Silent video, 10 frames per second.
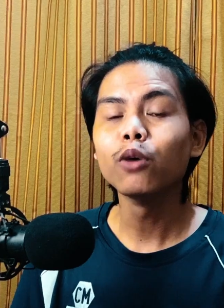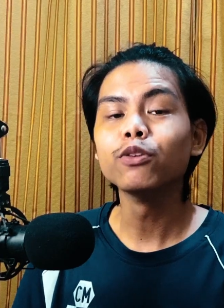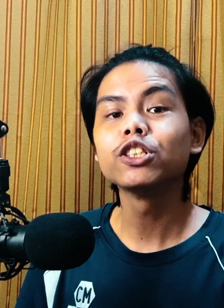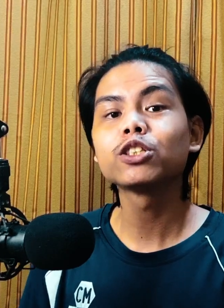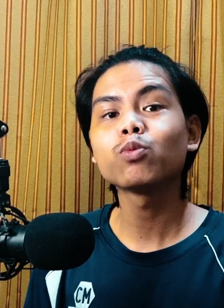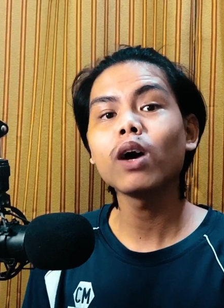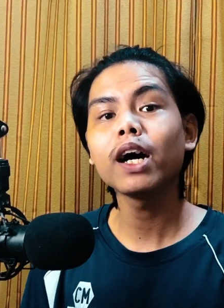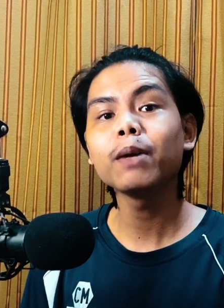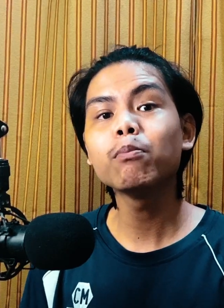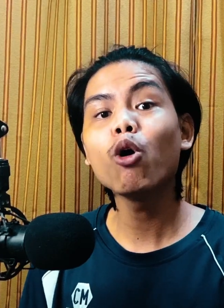which is
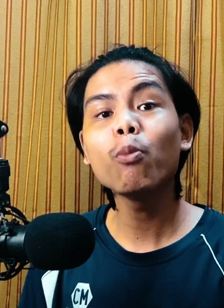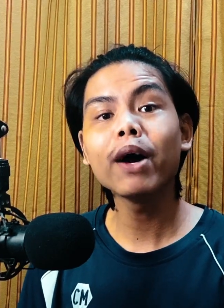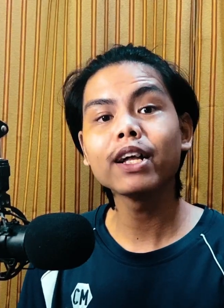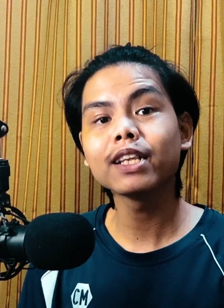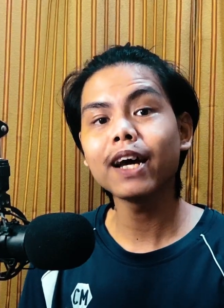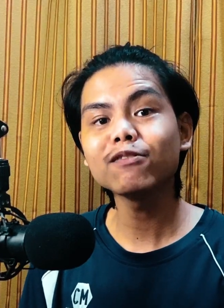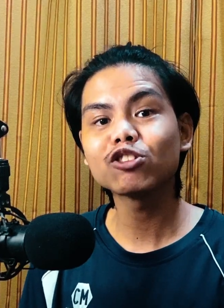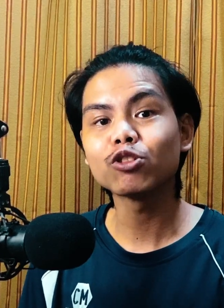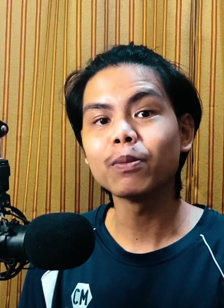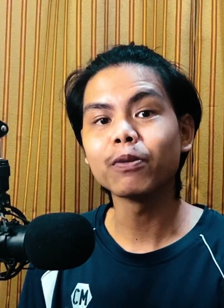why mobile live
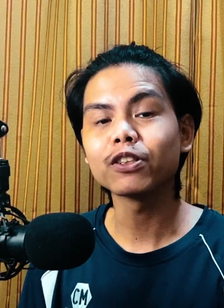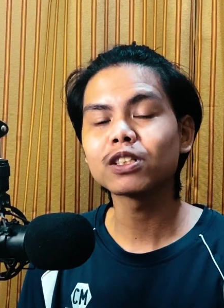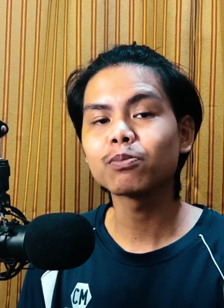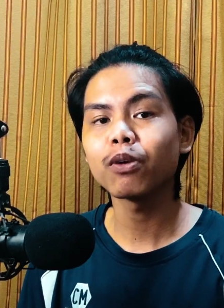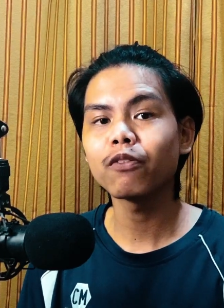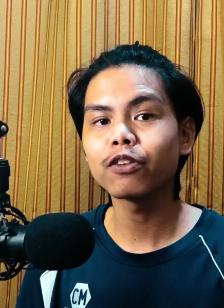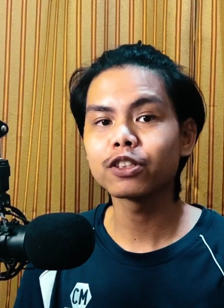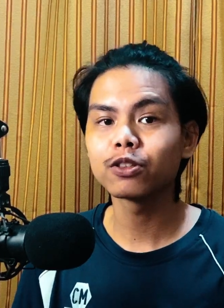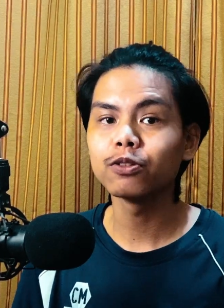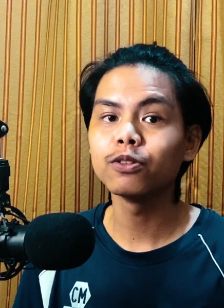streamers prefer
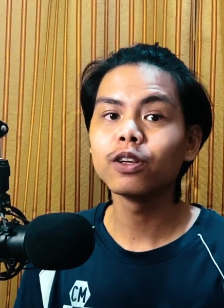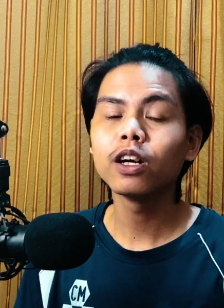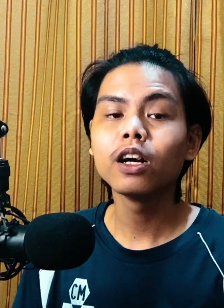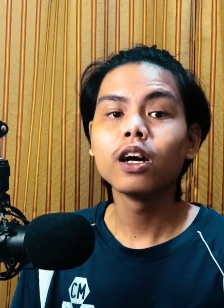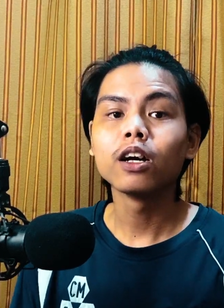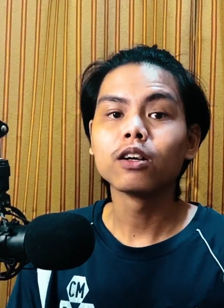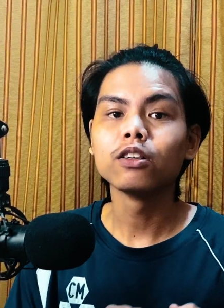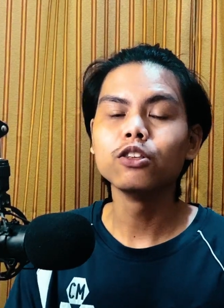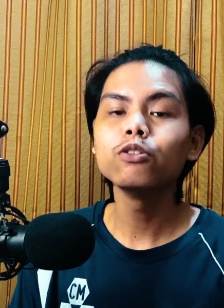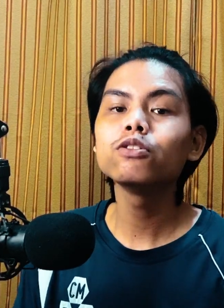to
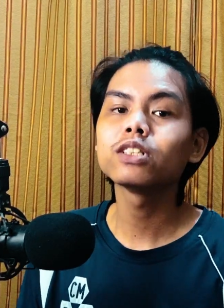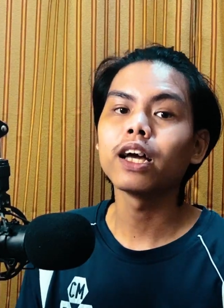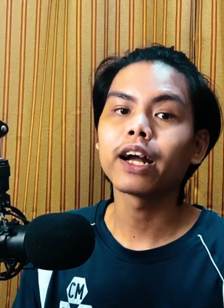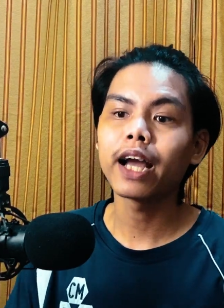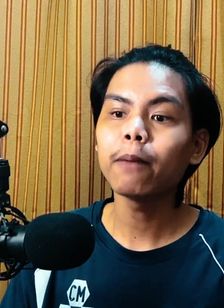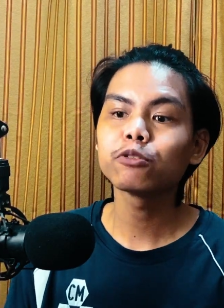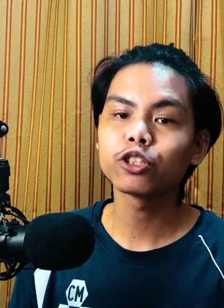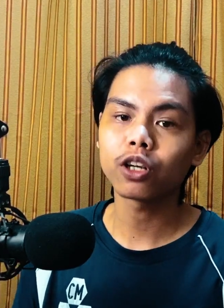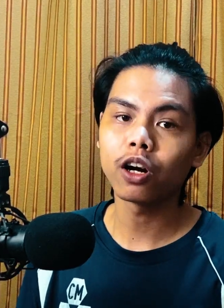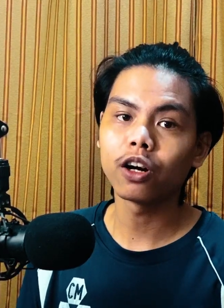use a
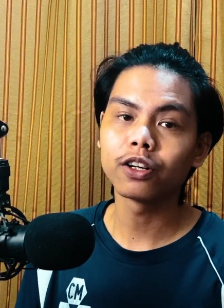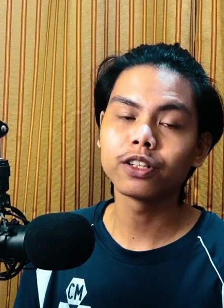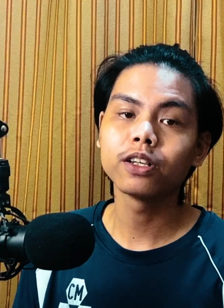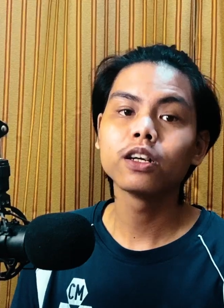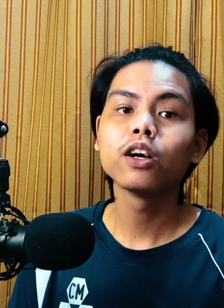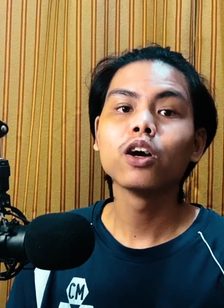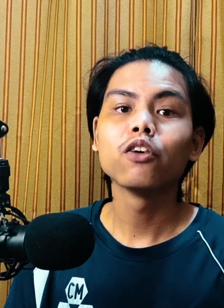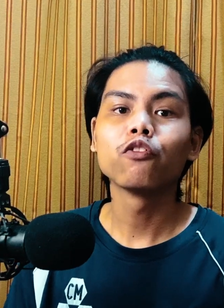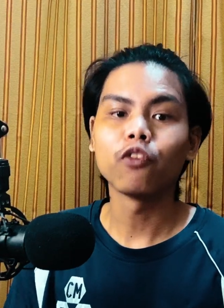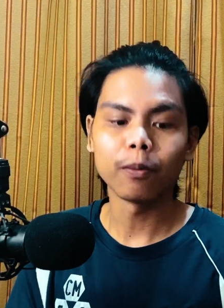capture card
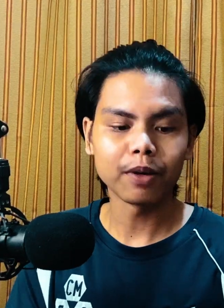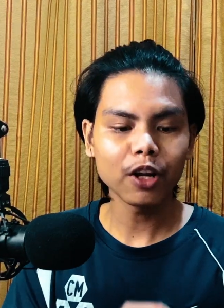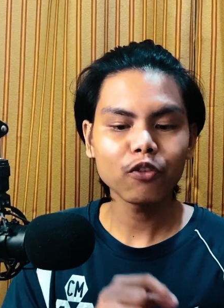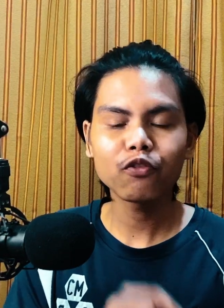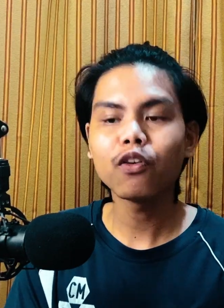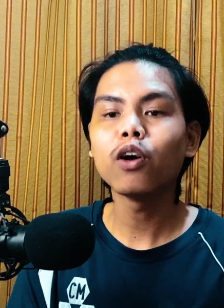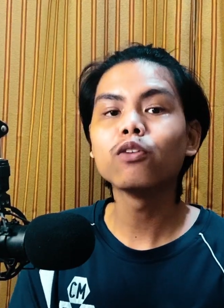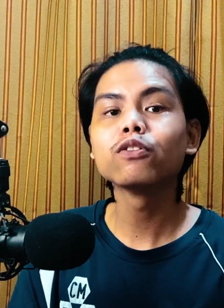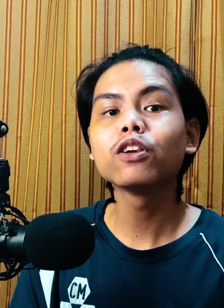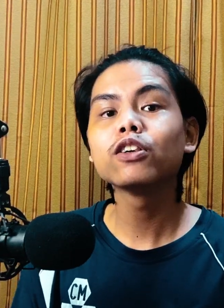from their
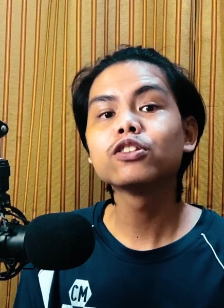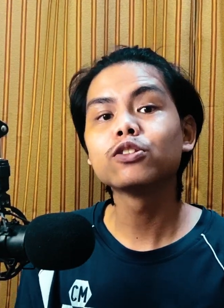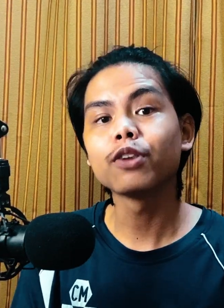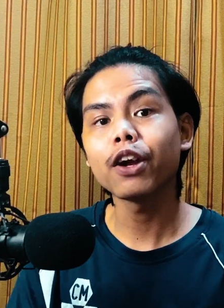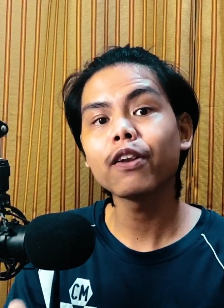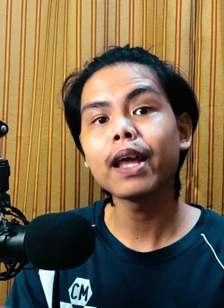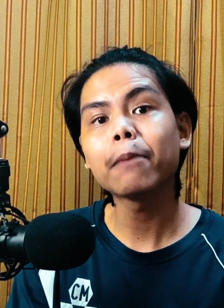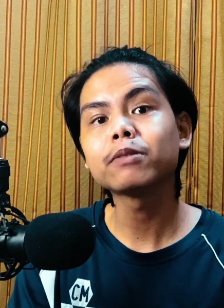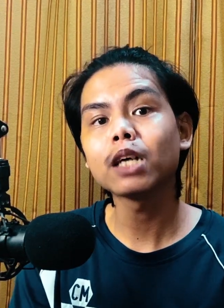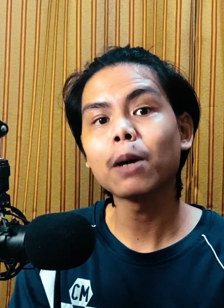phone to their
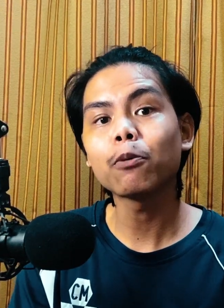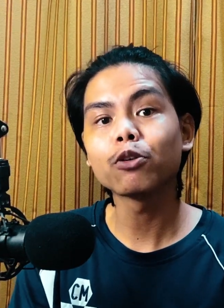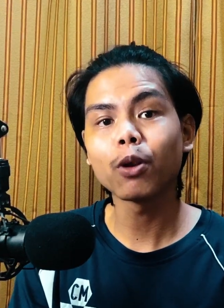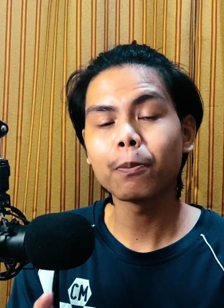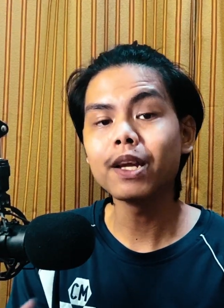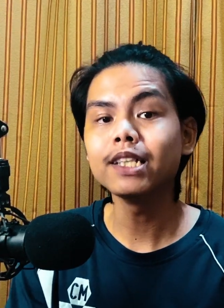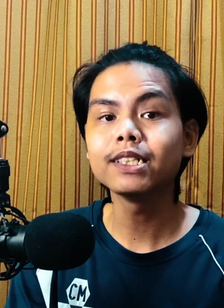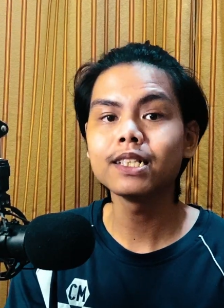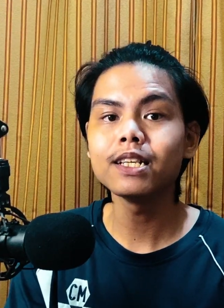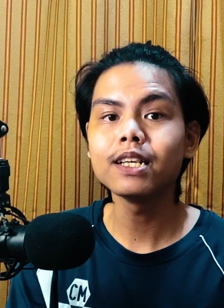laptop or their
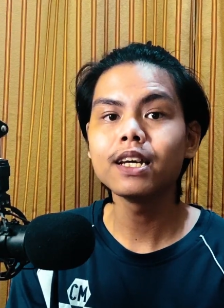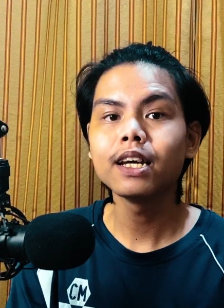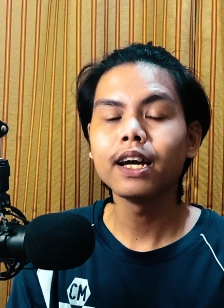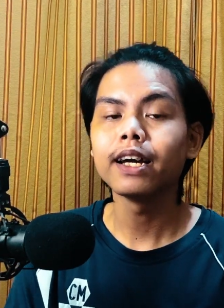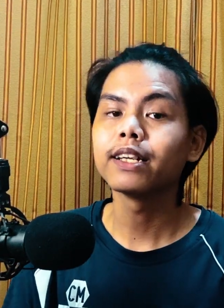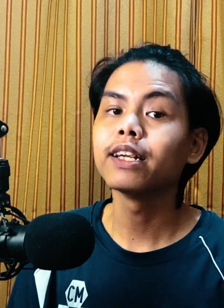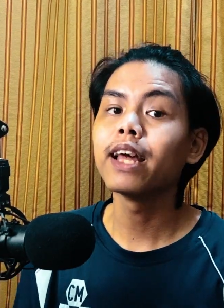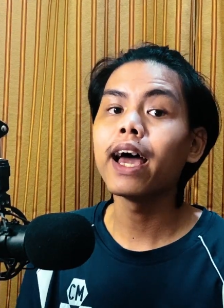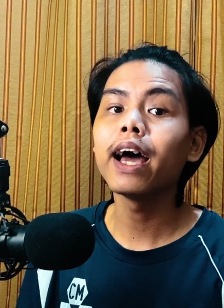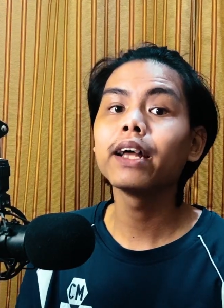PC and then
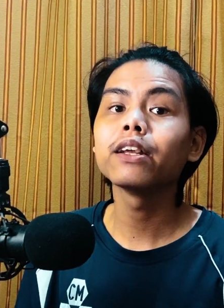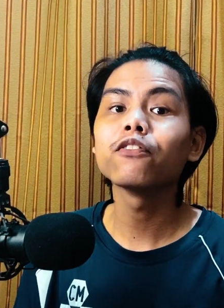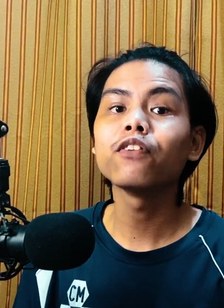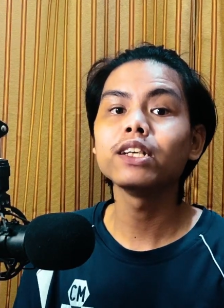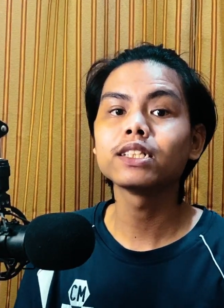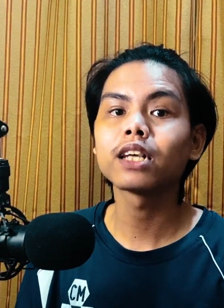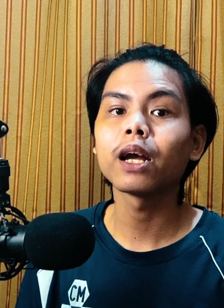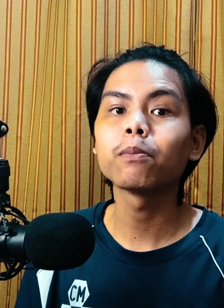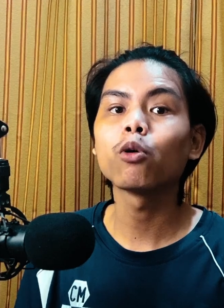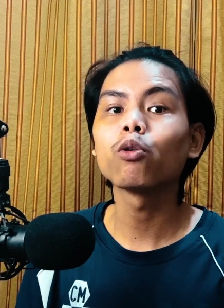add a face
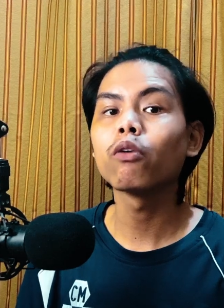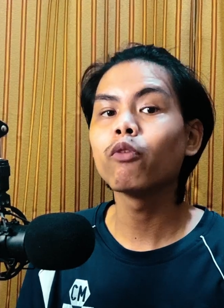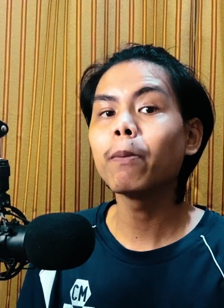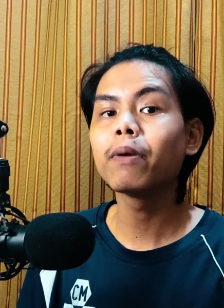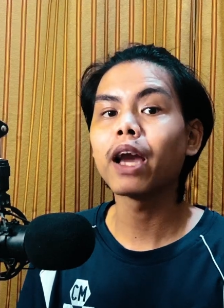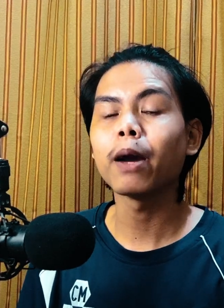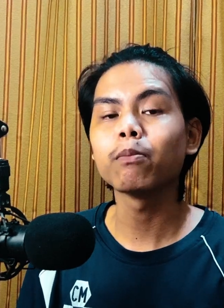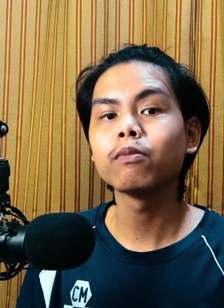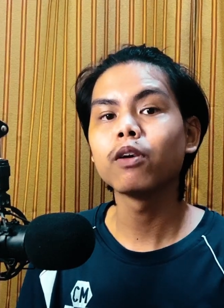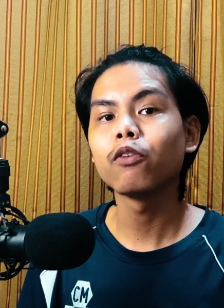cam or a
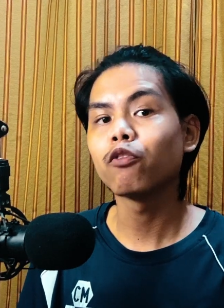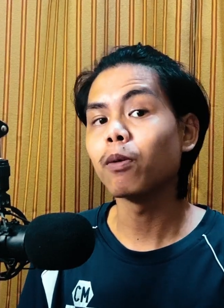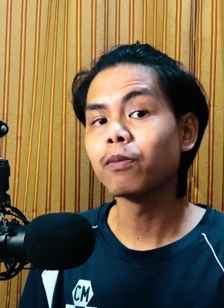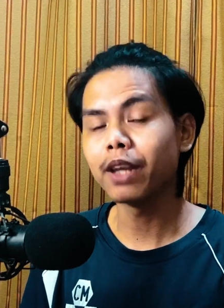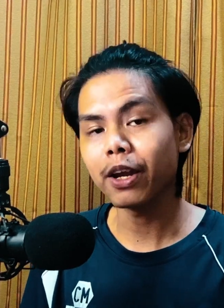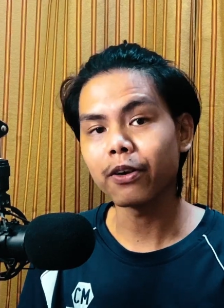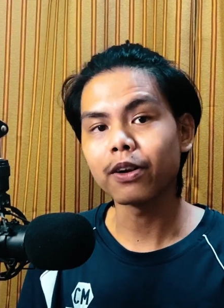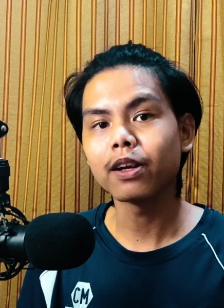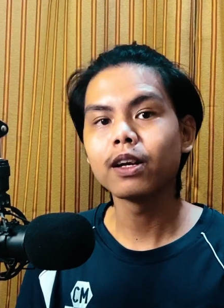webcam from there.